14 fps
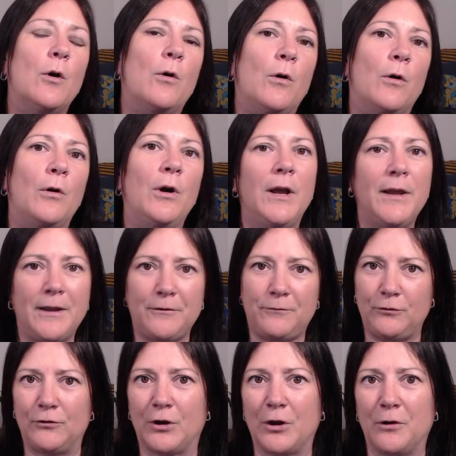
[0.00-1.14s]
or if
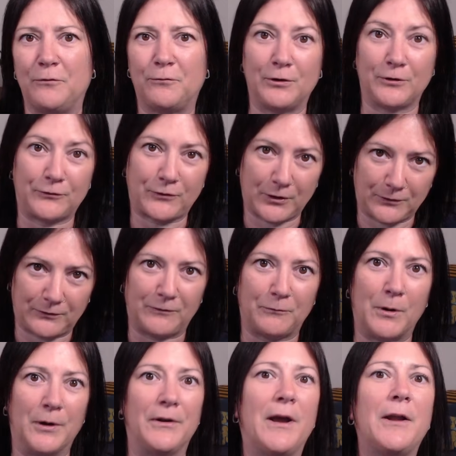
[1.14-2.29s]
you should go for an alternative
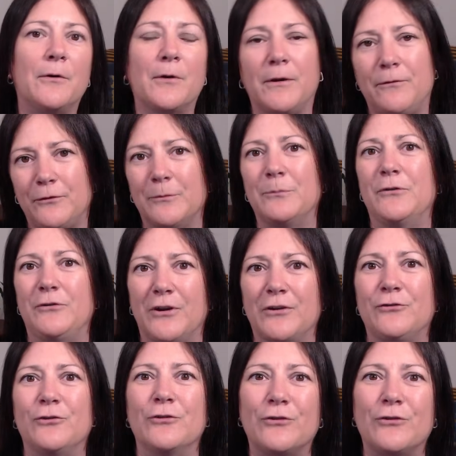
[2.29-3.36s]
one. And I'll give some suggestions